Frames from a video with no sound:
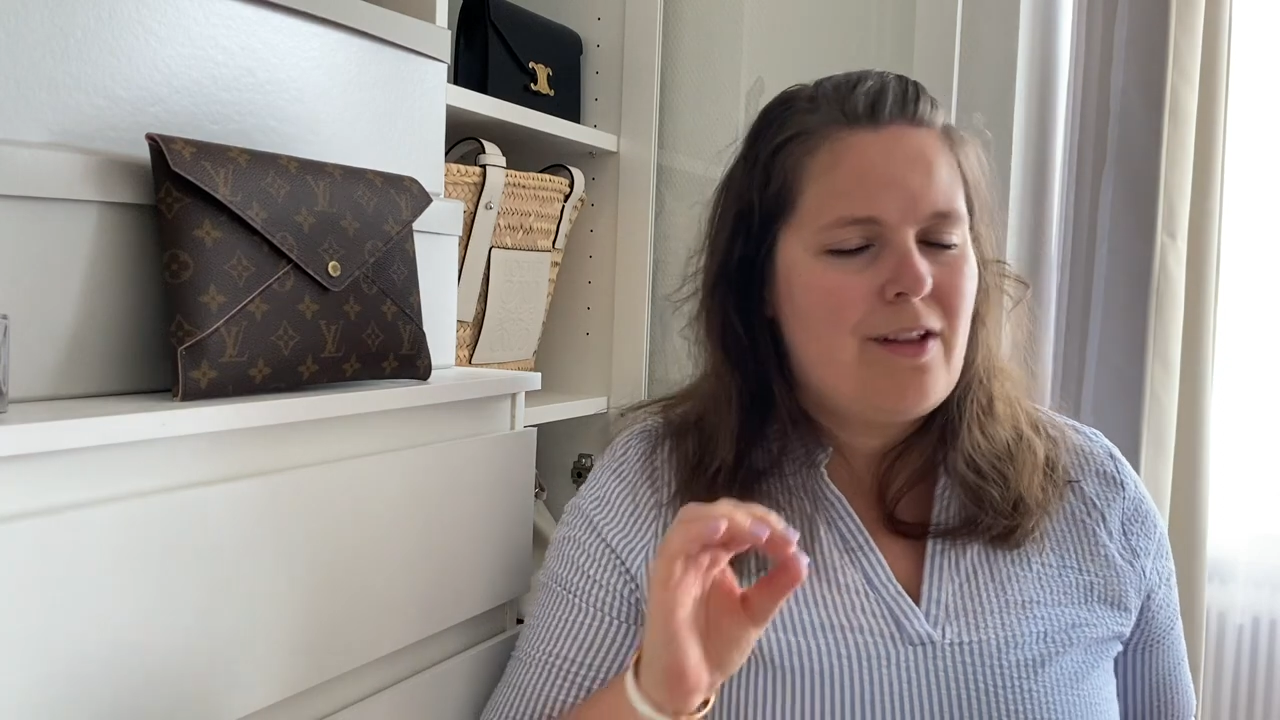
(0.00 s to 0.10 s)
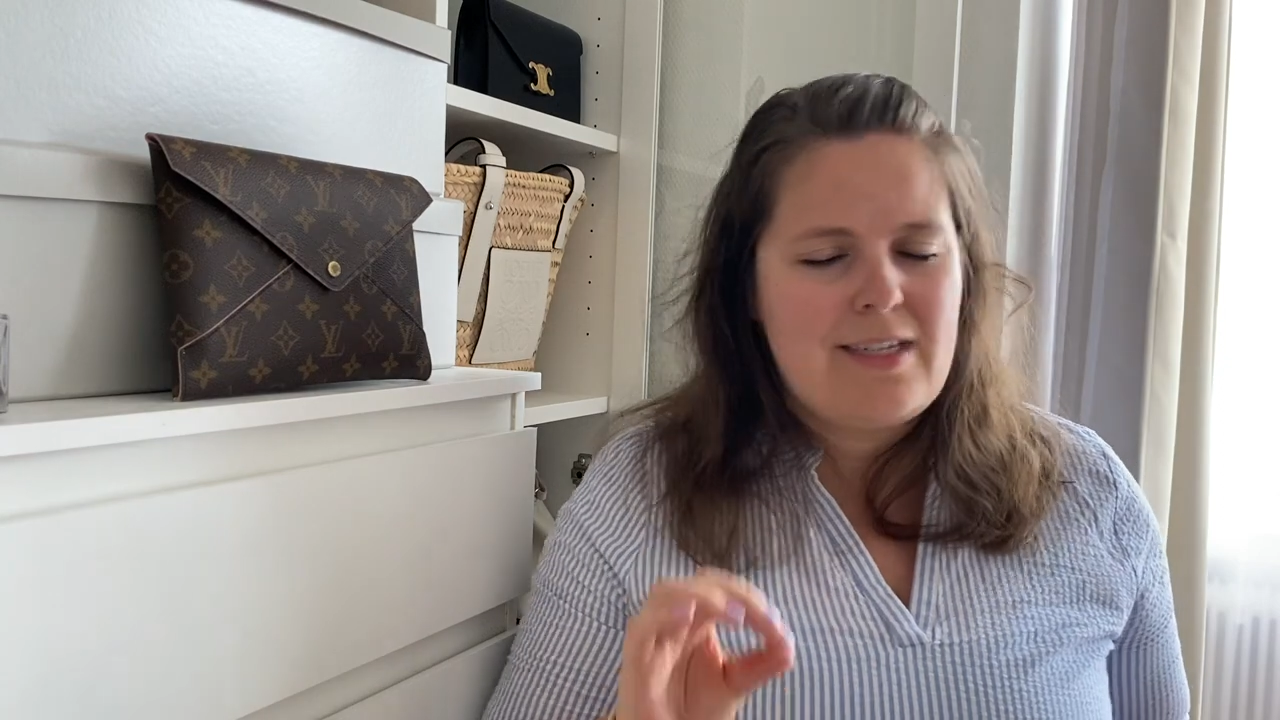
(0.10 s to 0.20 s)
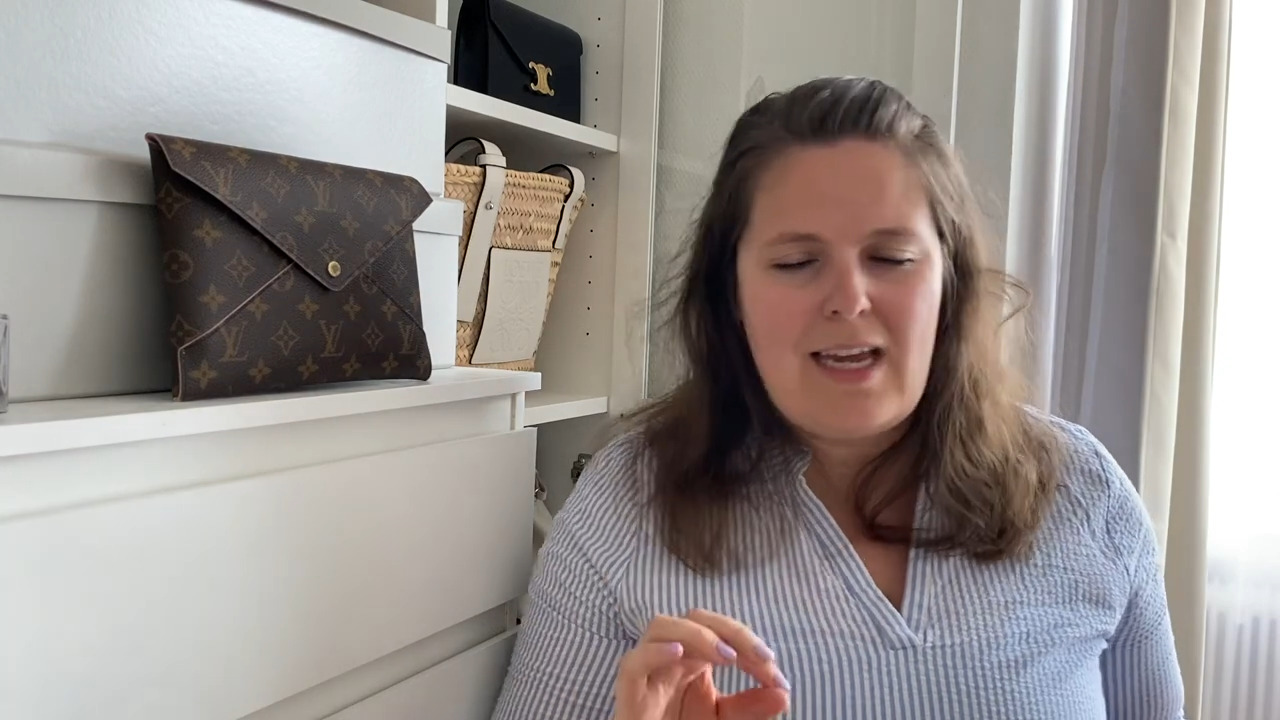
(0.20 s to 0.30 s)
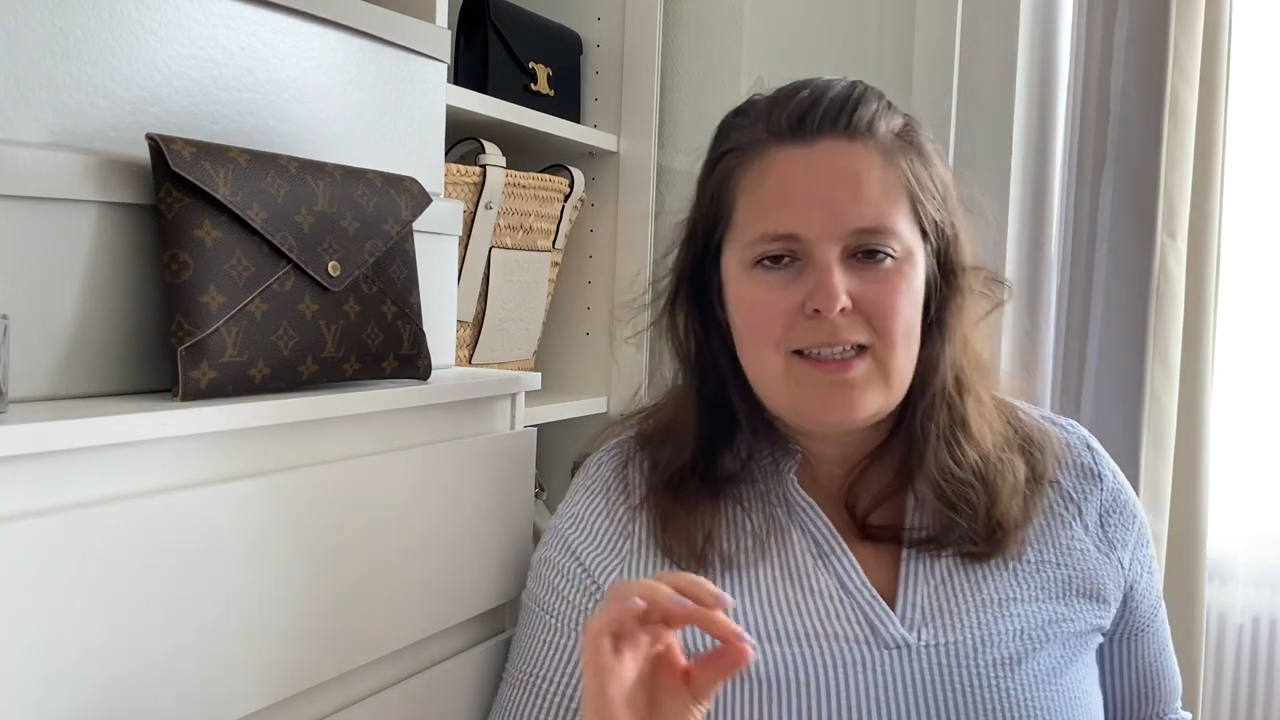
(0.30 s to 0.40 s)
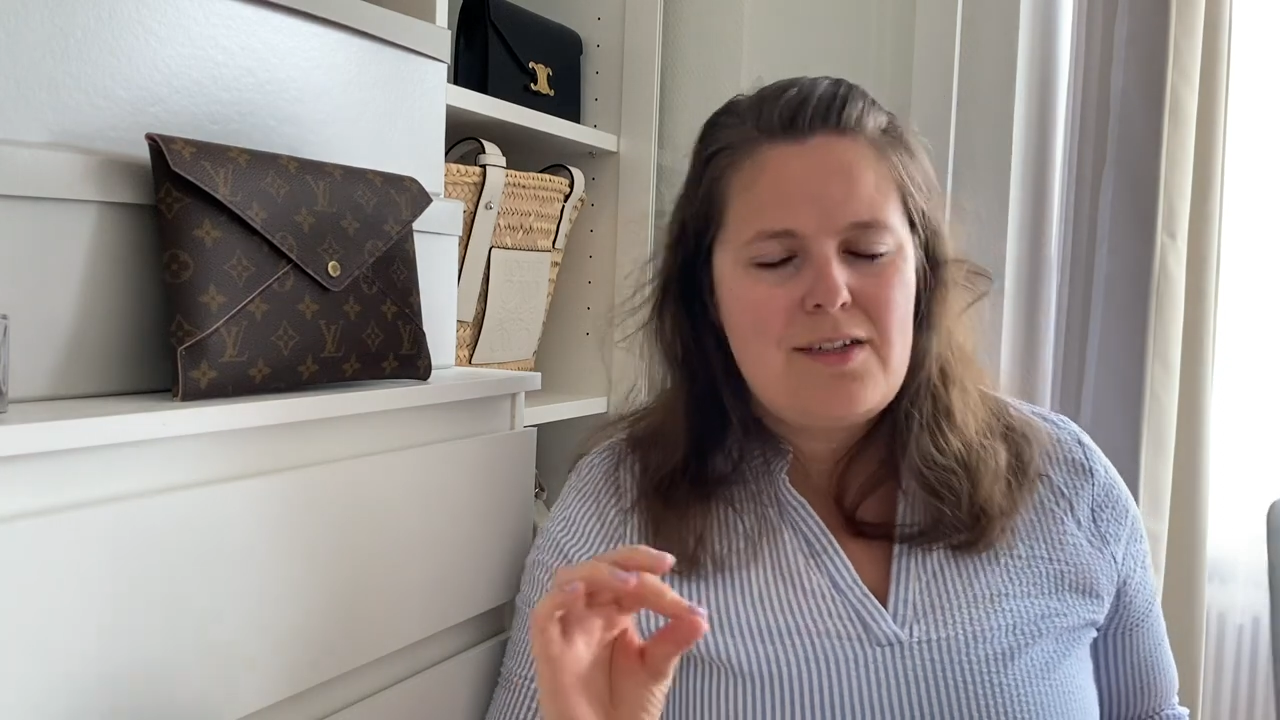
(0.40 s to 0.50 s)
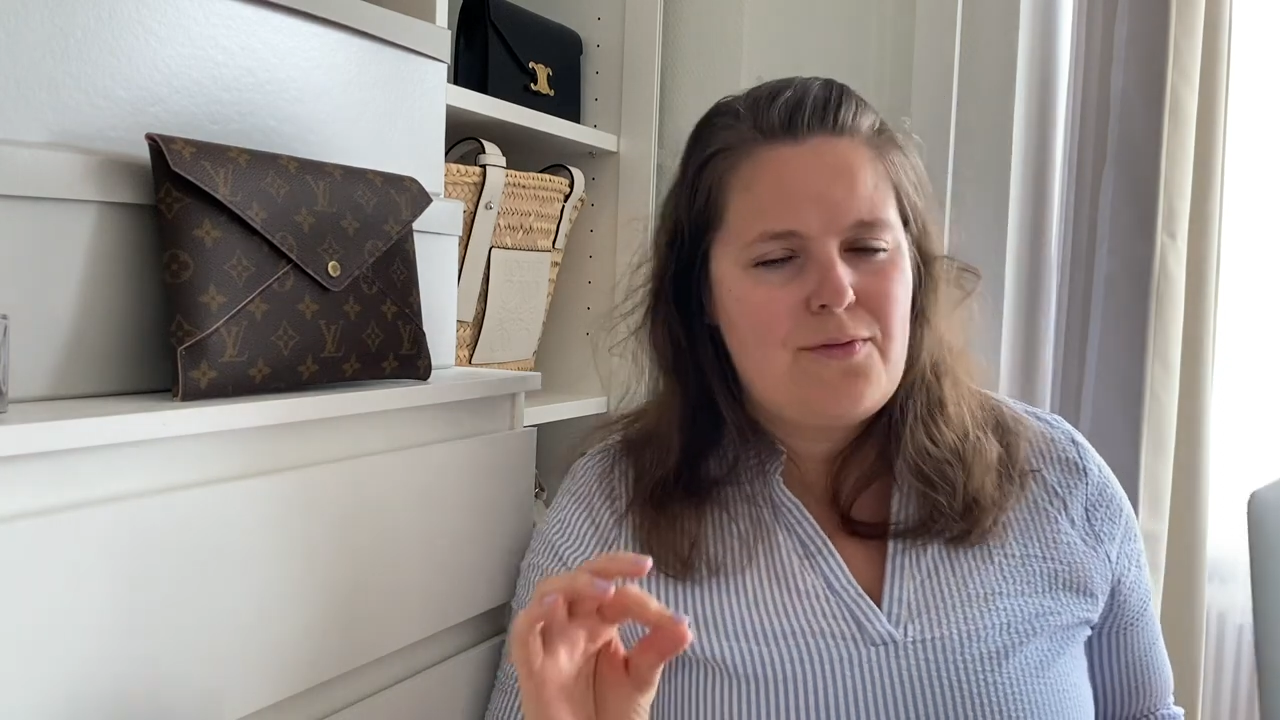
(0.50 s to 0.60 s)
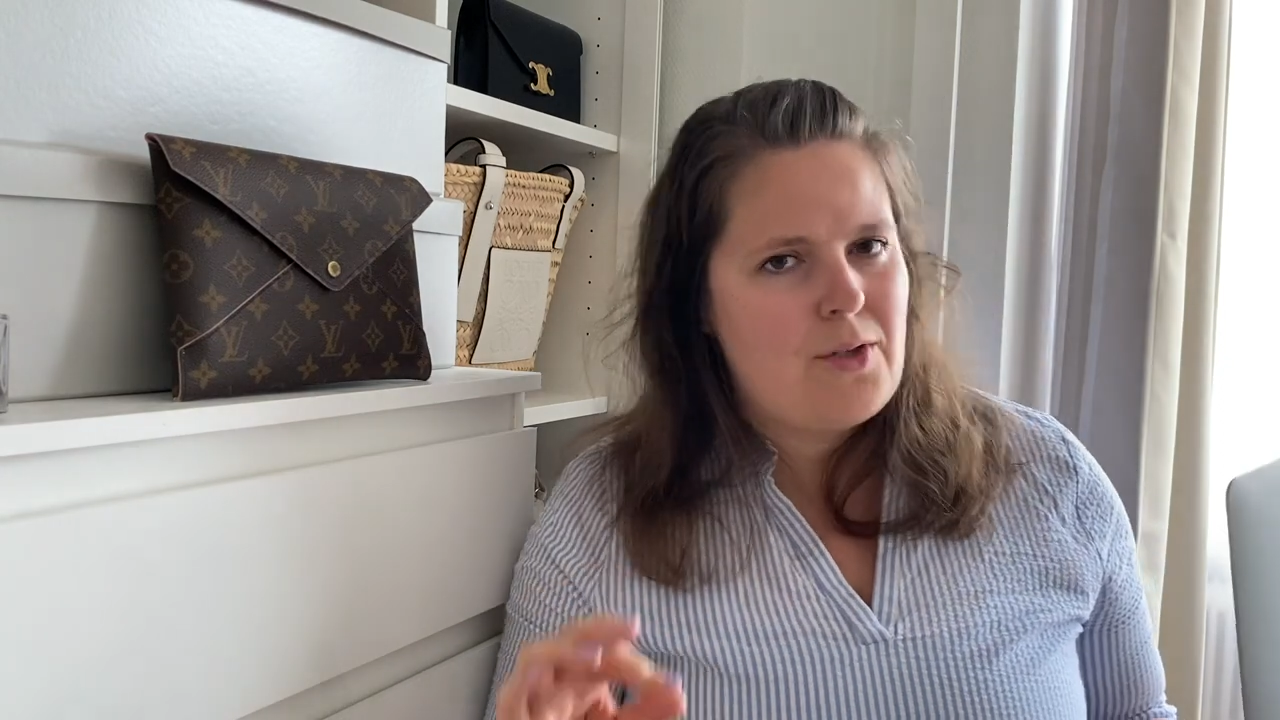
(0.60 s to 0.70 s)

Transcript: test of